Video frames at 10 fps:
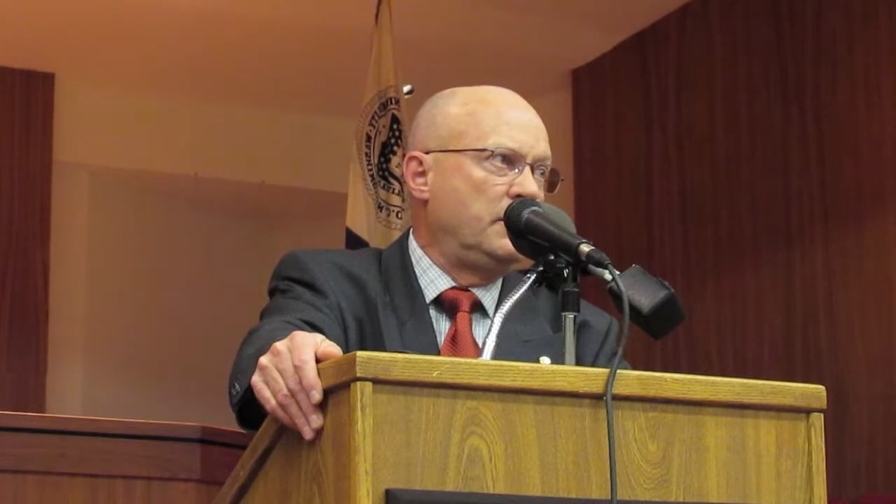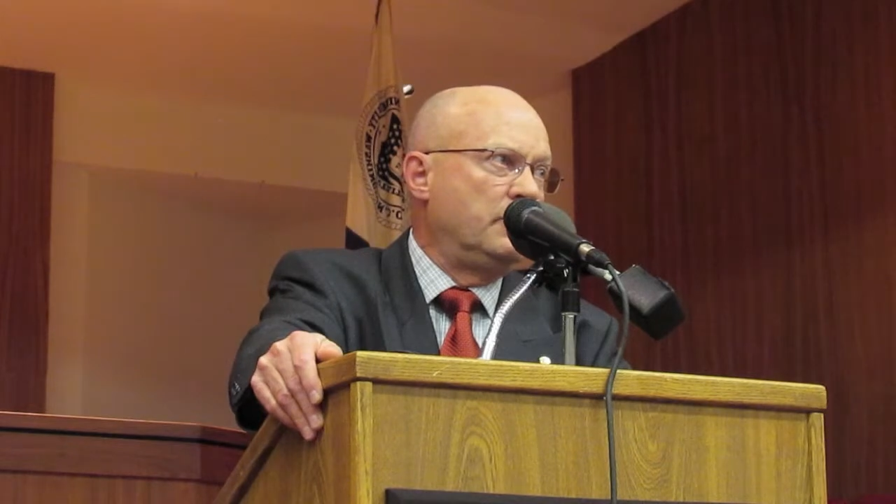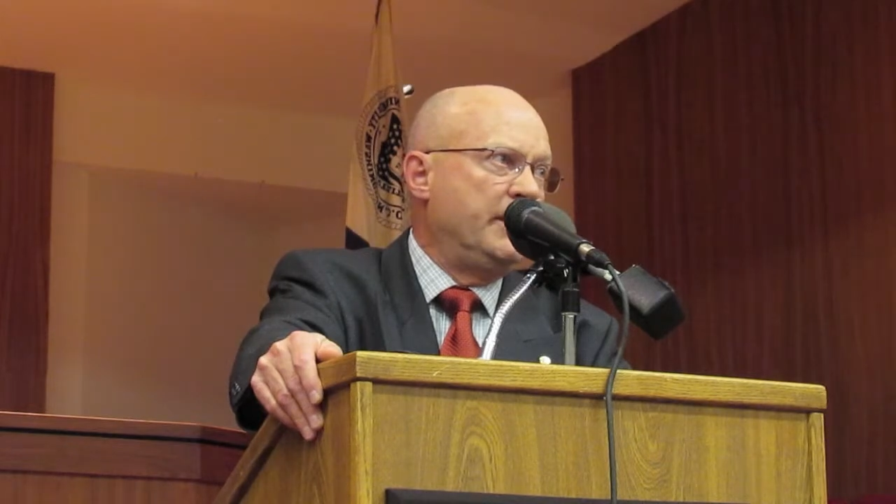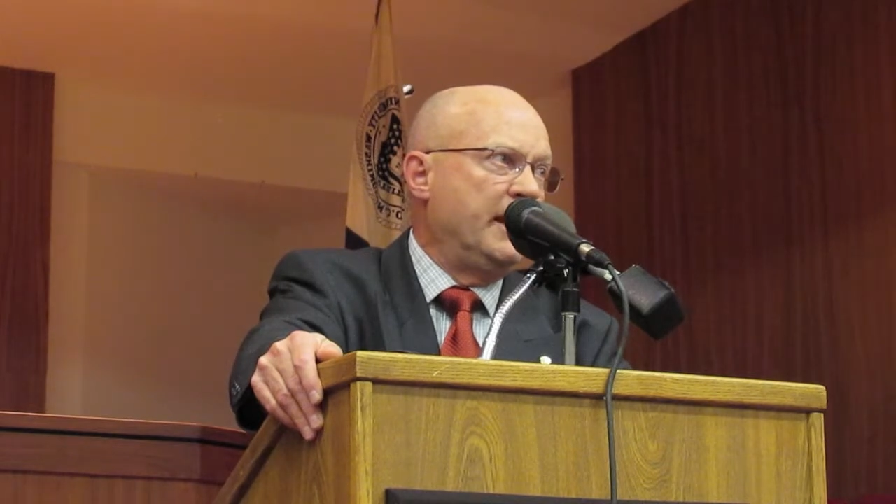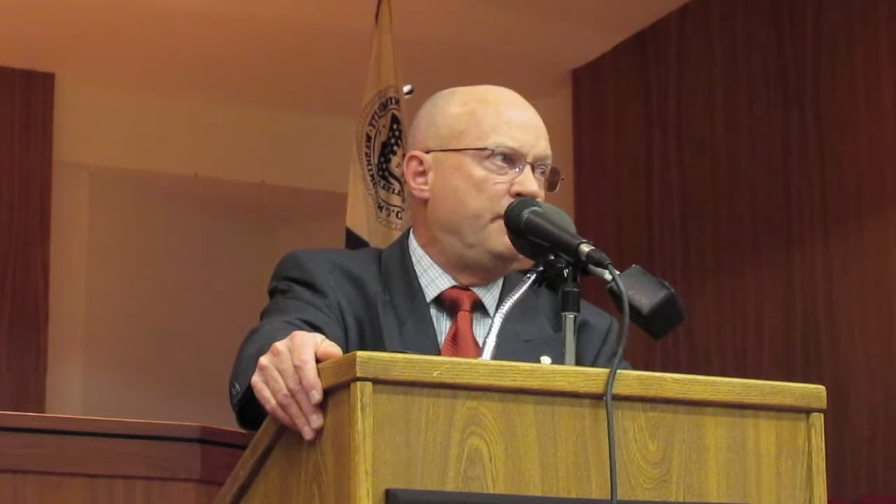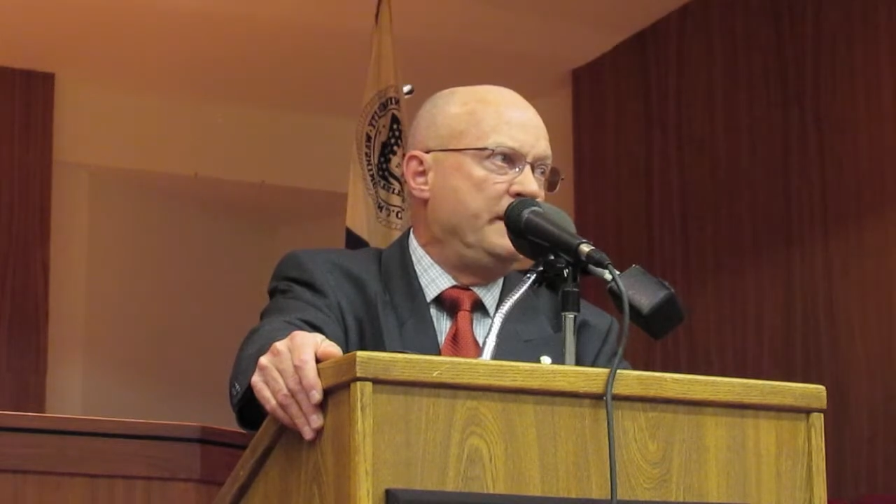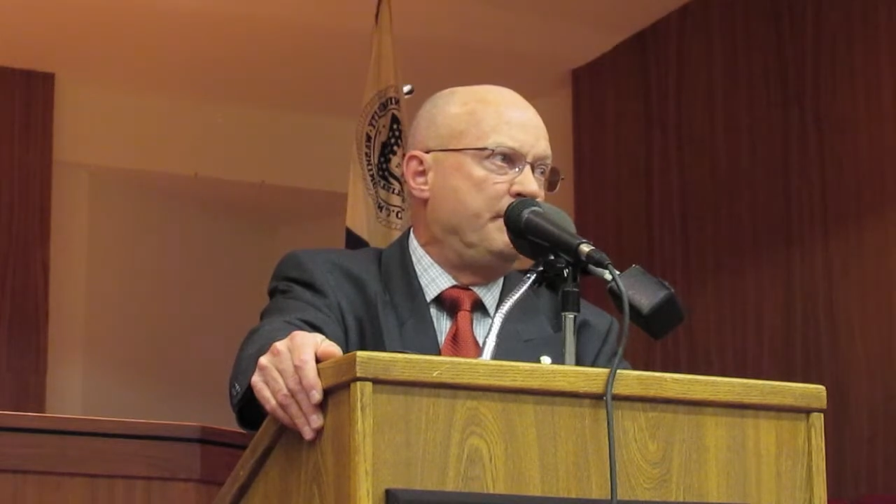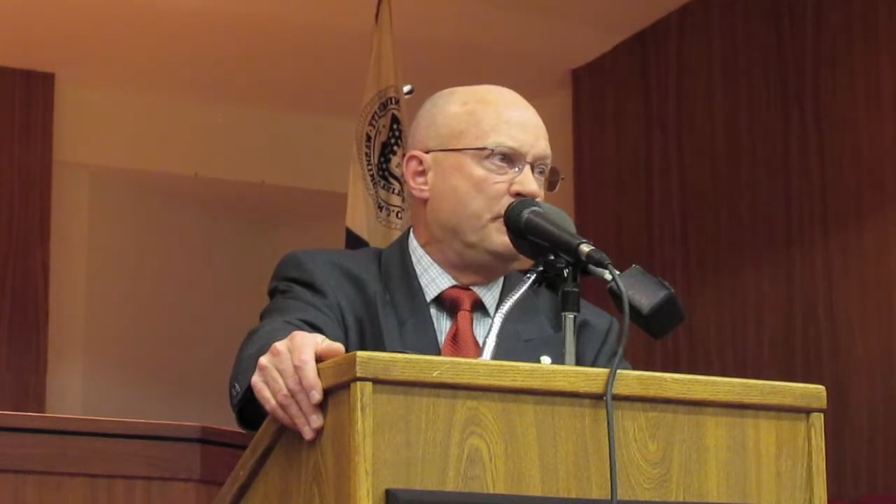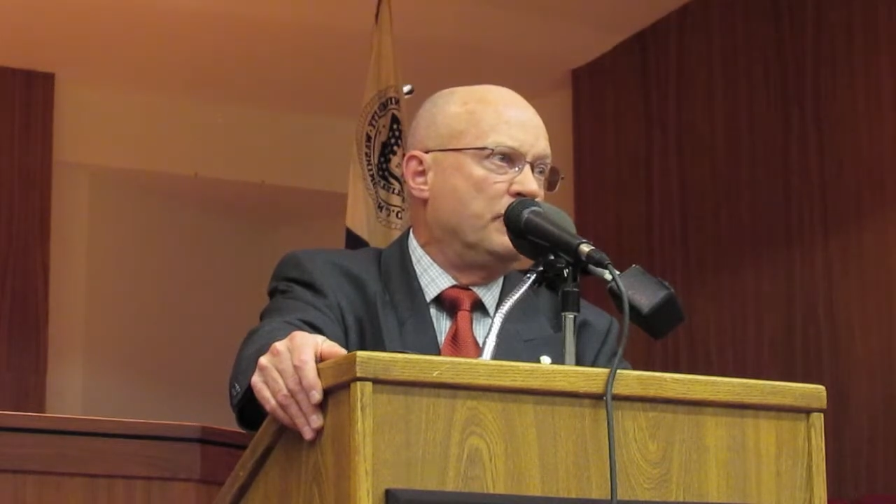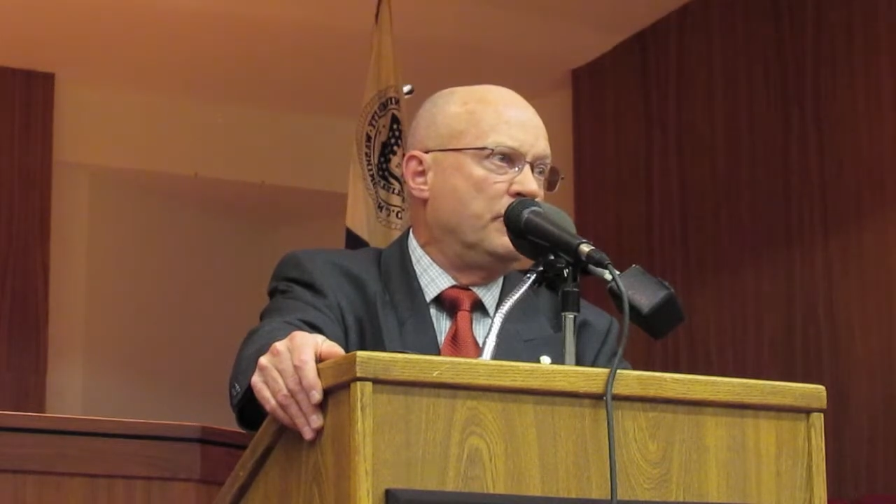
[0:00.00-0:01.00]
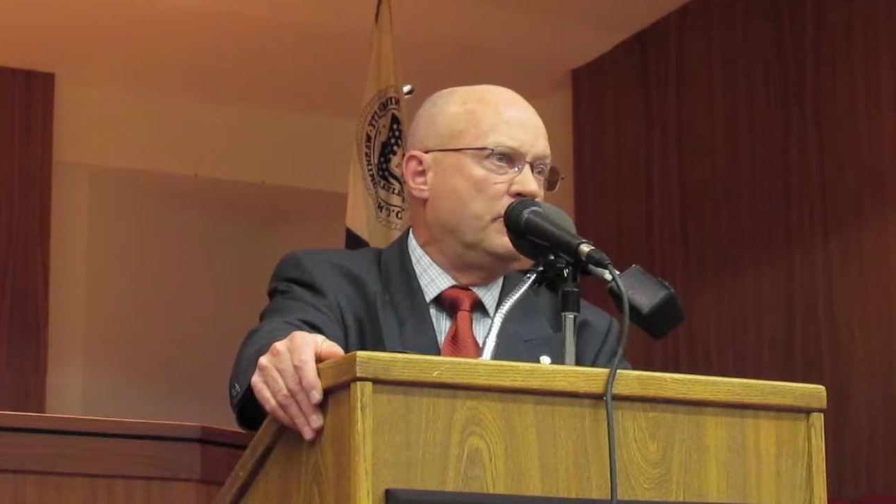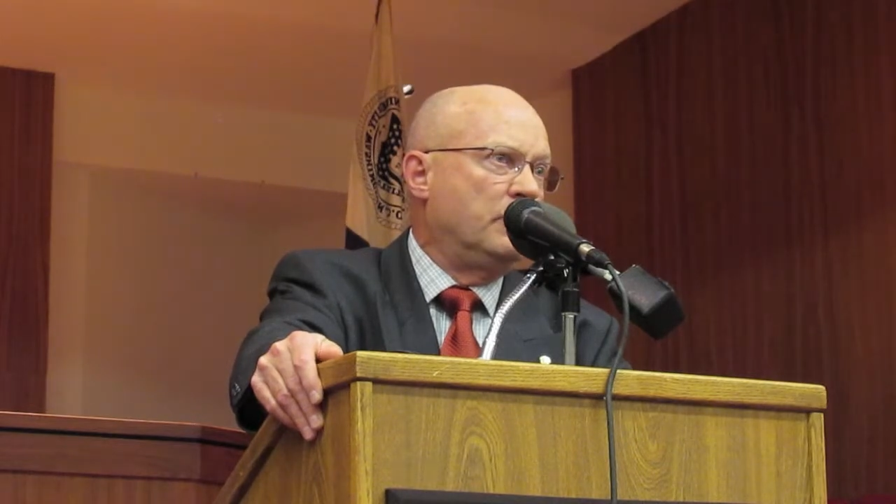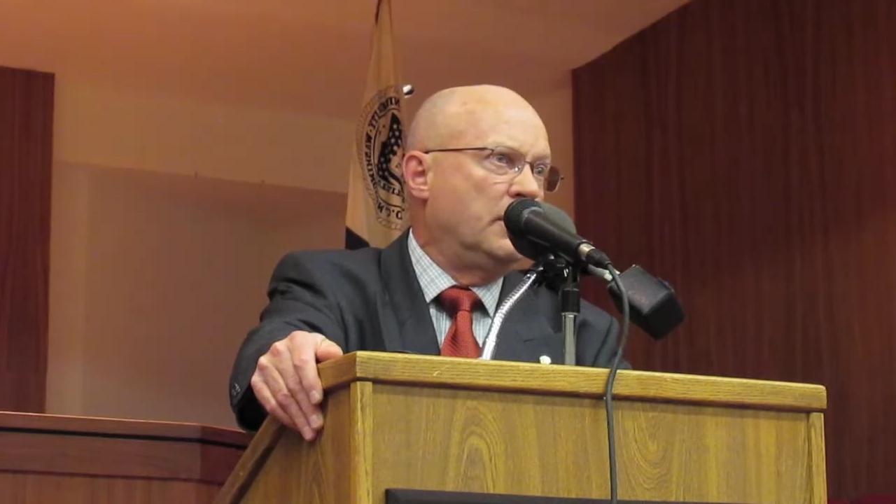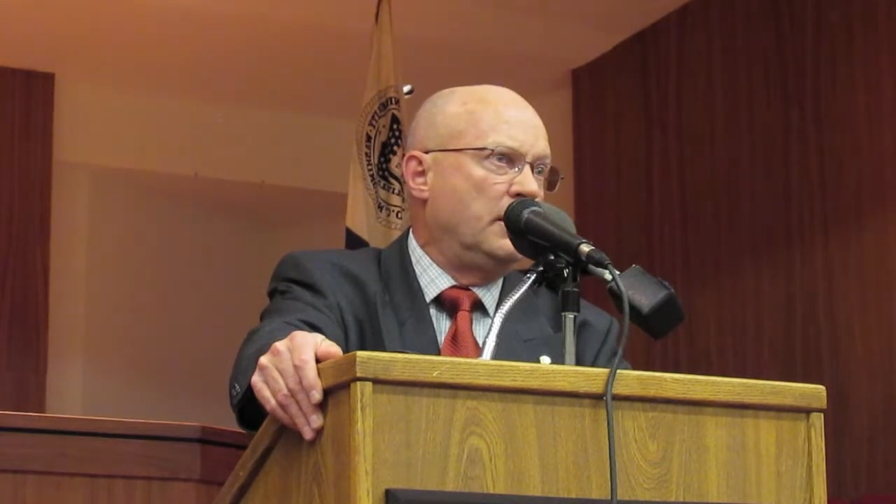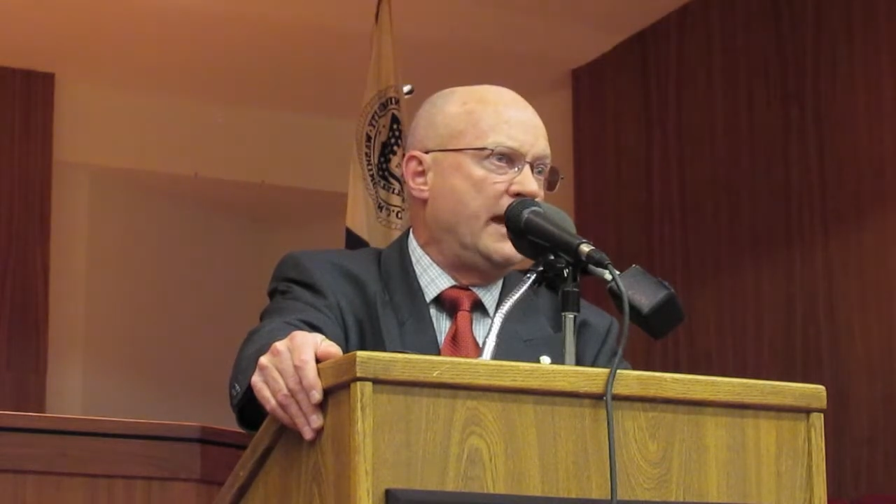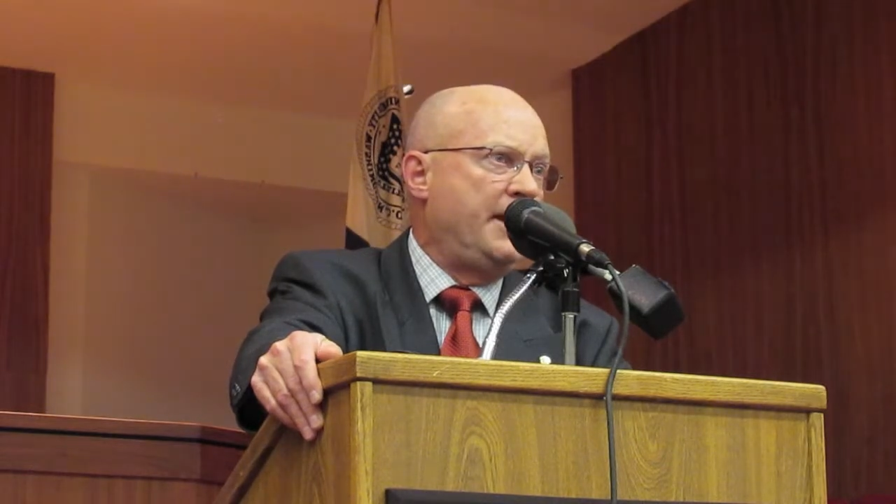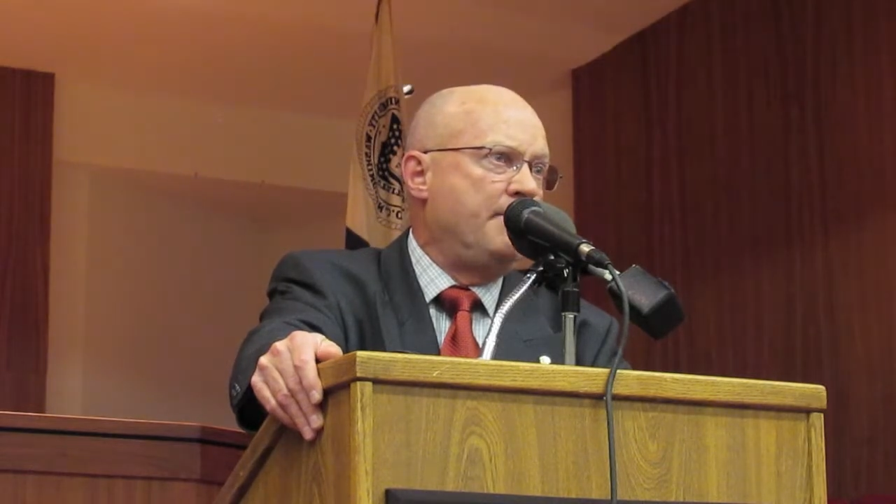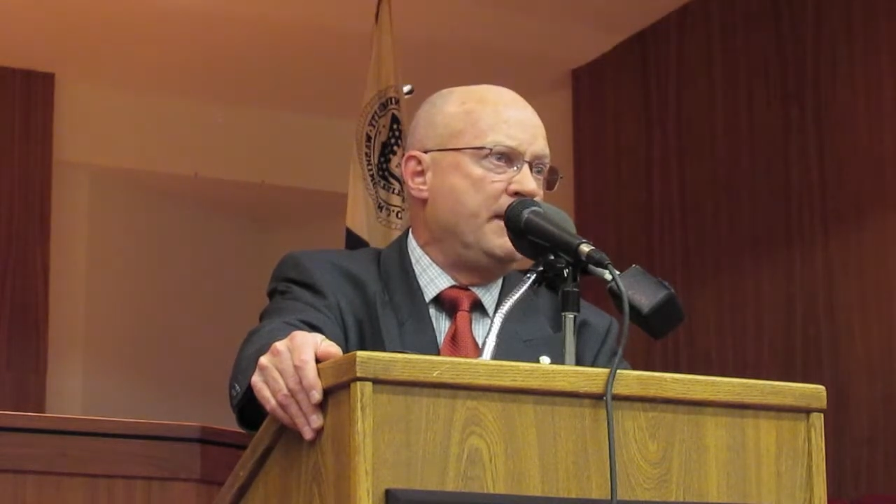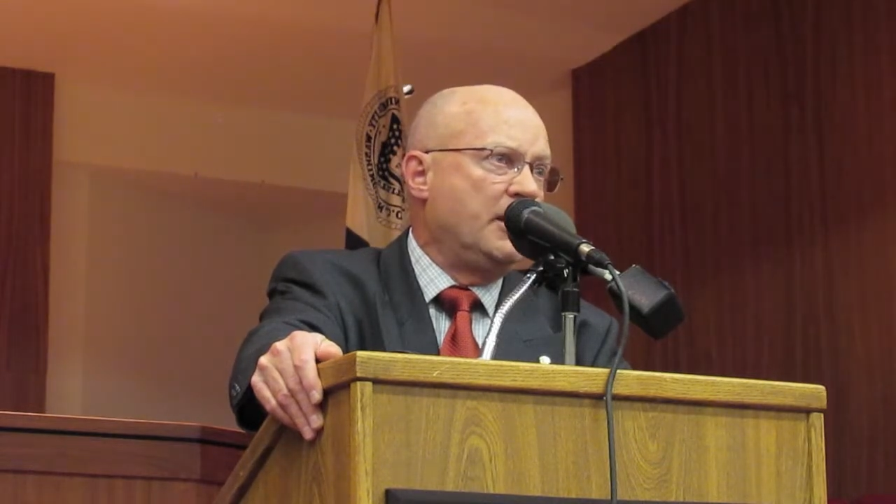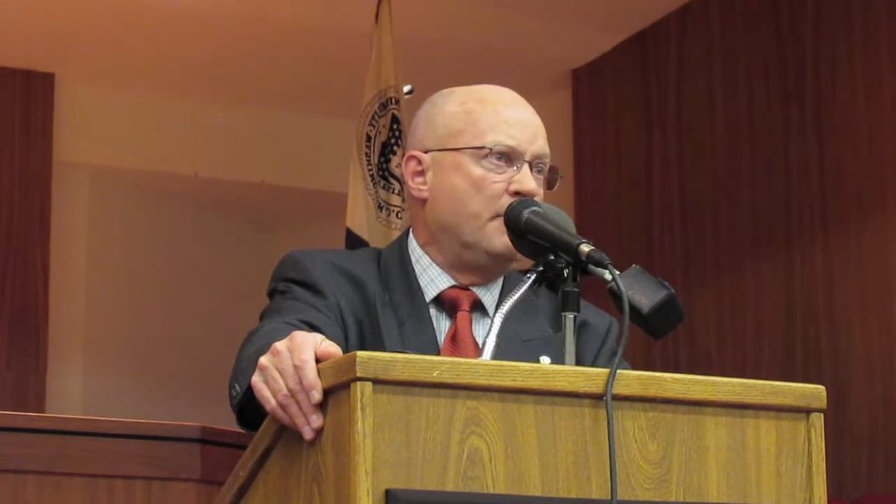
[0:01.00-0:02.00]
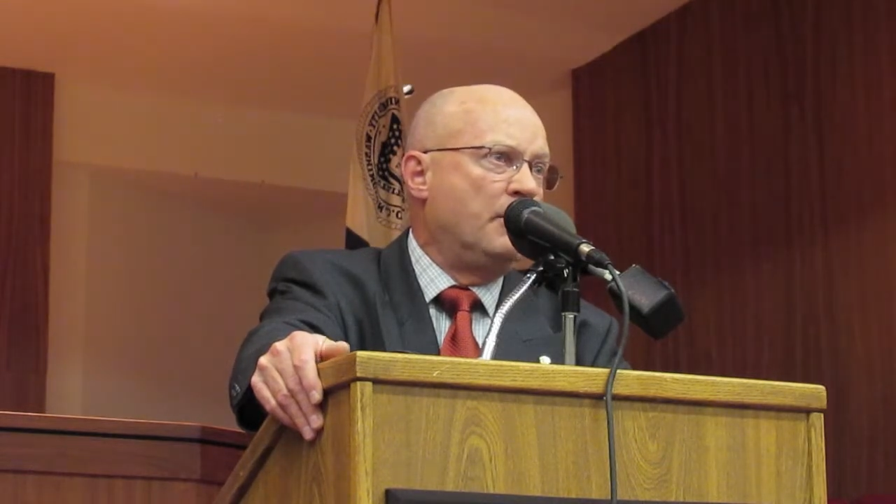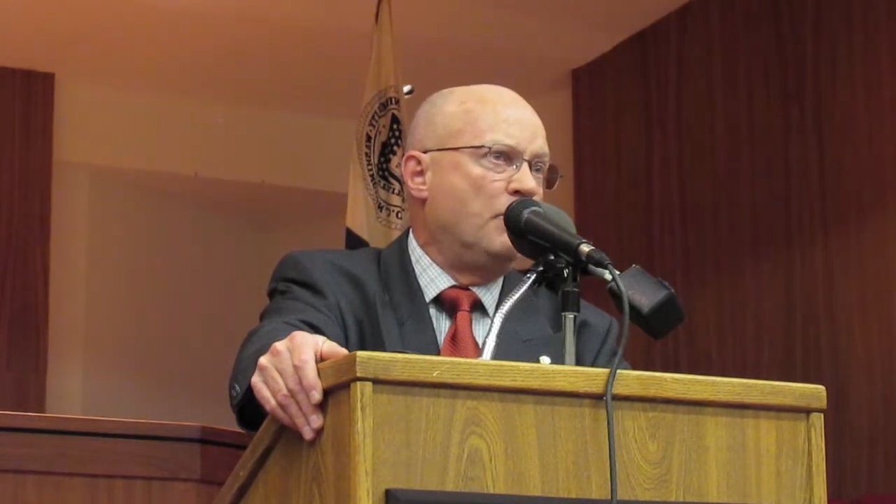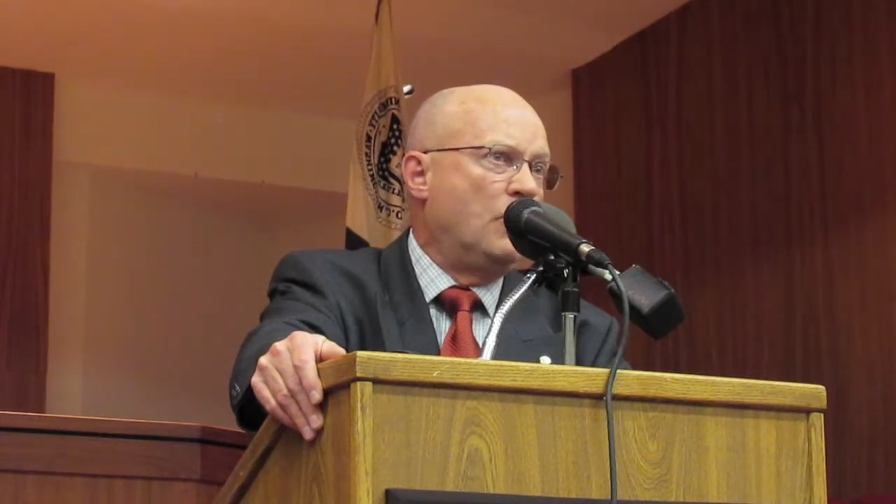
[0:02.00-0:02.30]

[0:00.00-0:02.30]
We have people who, at a minimum,